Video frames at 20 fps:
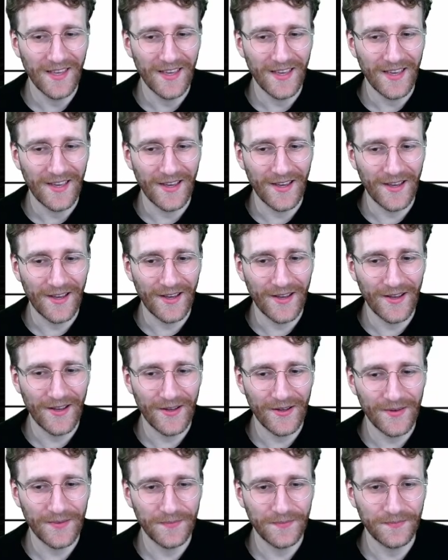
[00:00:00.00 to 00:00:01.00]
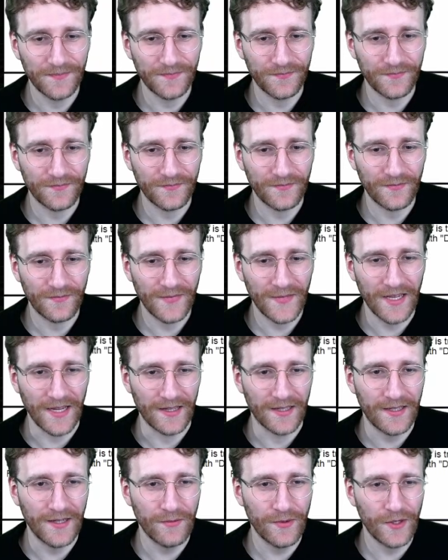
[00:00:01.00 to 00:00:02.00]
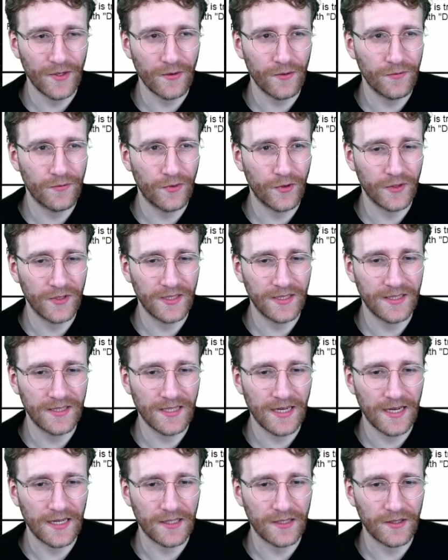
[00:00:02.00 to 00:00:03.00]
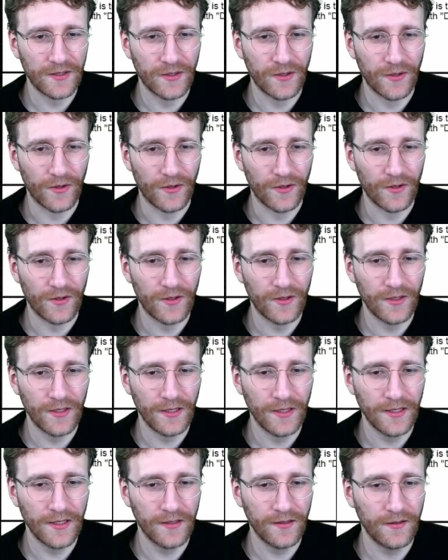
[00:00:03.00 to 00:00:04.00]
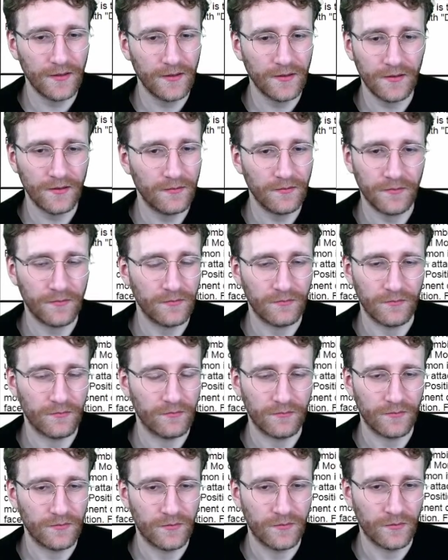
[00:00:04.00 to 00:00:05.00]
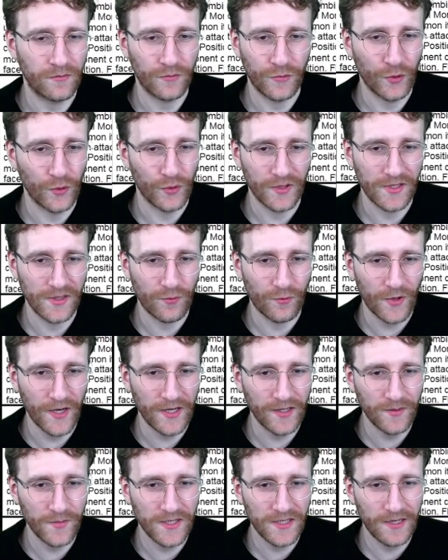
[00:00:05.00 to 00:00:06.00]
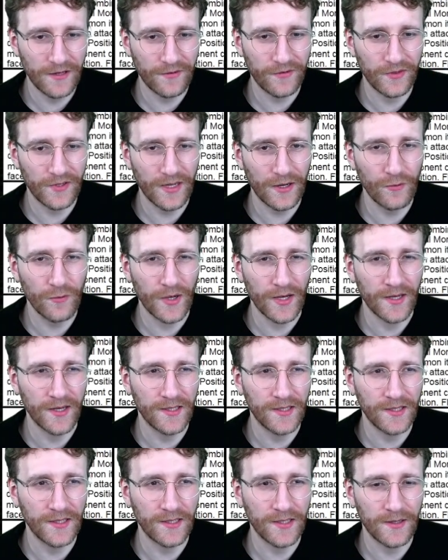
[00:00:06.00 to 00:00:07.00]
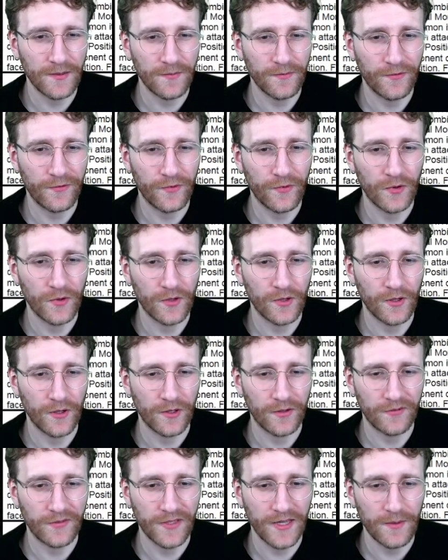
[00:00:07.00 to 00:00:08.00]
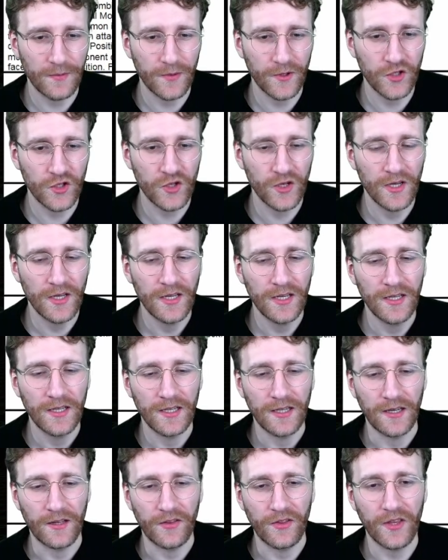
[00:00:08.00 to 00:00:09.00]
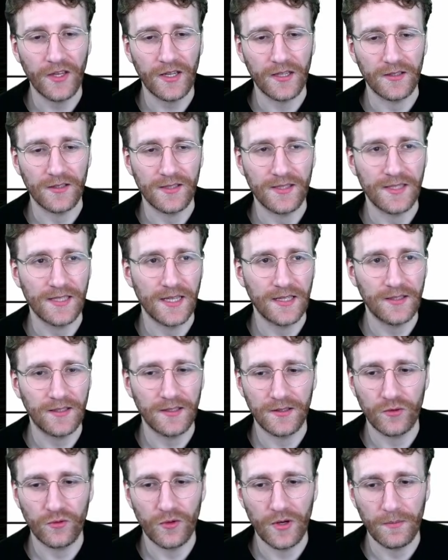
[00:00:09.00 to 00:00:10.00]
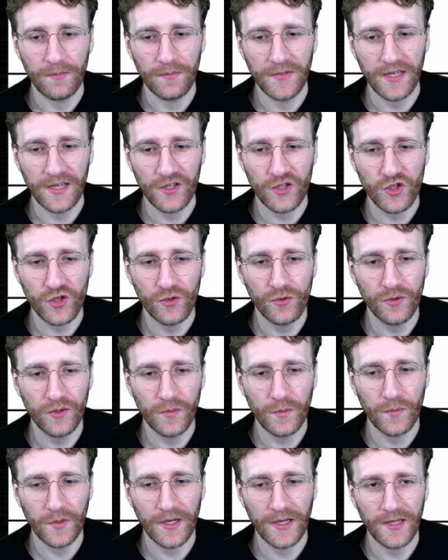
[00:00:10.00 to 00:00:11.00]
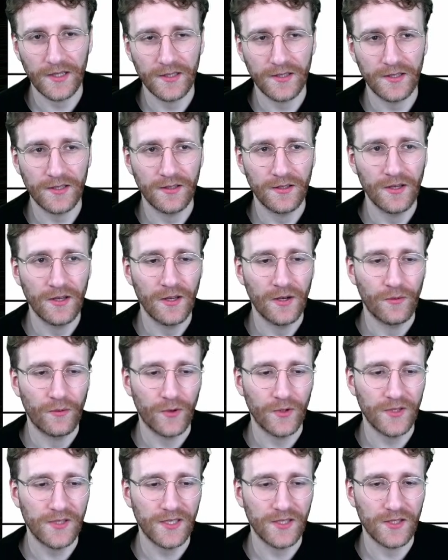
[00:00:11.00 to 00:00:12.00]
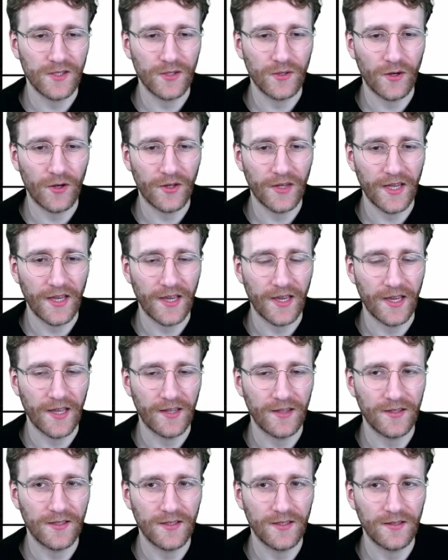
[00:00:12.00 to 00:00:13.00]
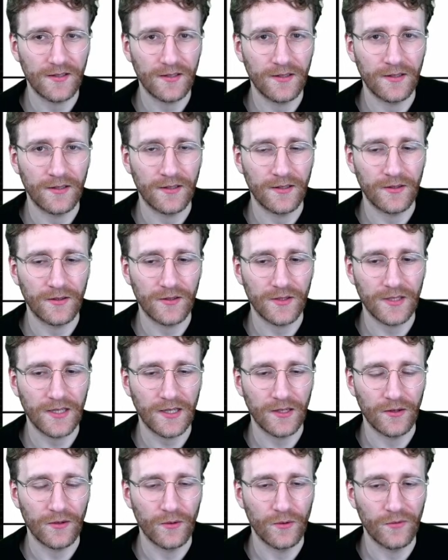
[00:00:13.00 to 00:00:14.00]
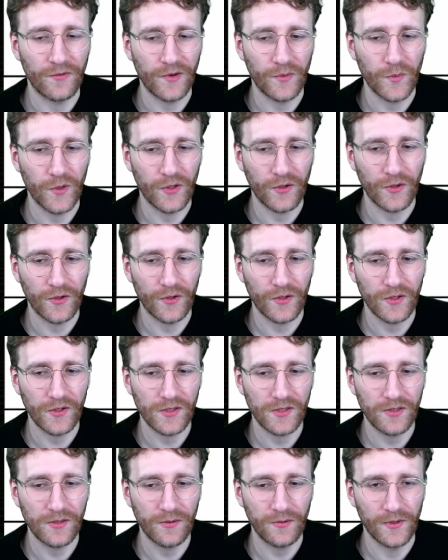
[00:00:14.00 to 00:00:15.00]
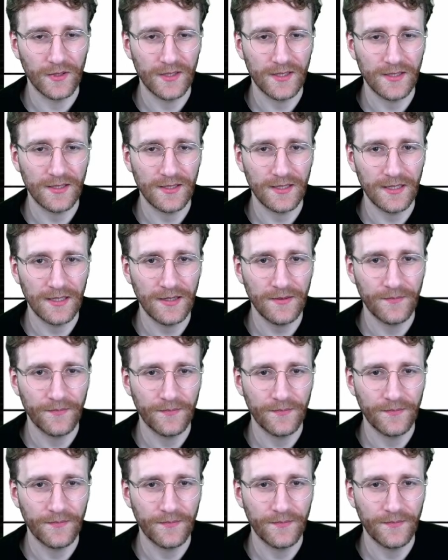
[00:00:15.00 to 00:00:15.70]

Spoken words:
Yeah, here we go for the Dark Calling. Doing some random stuff. Now we're hitting them for a lot of damage. I think I said the trap does shoot, but once I saw their hand, I was kind of over because you would see